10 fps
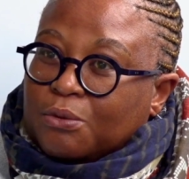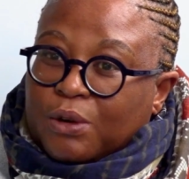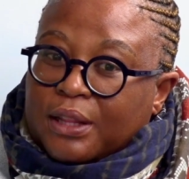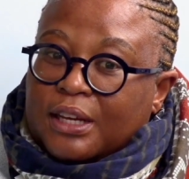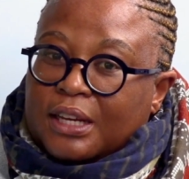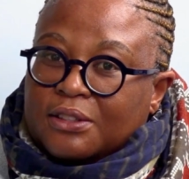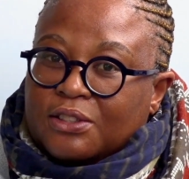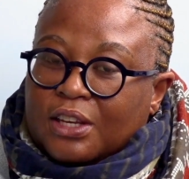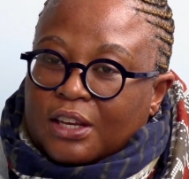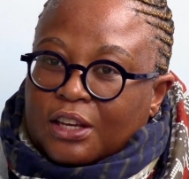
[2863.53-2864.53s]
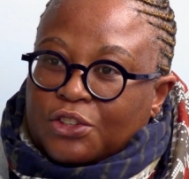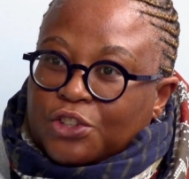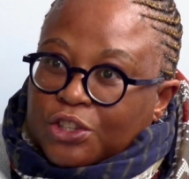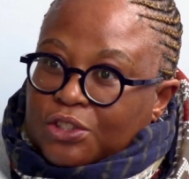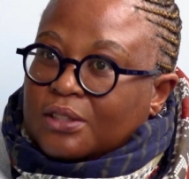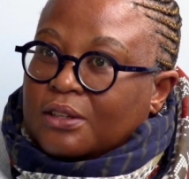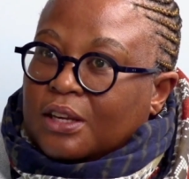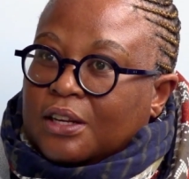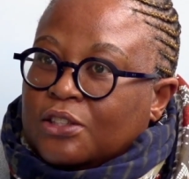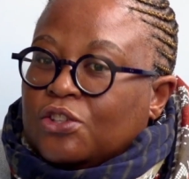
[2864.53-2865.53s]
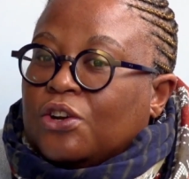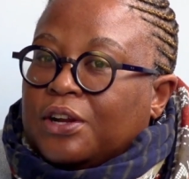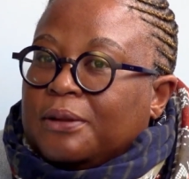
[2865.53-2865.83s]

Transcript: Whether it's just, and it's not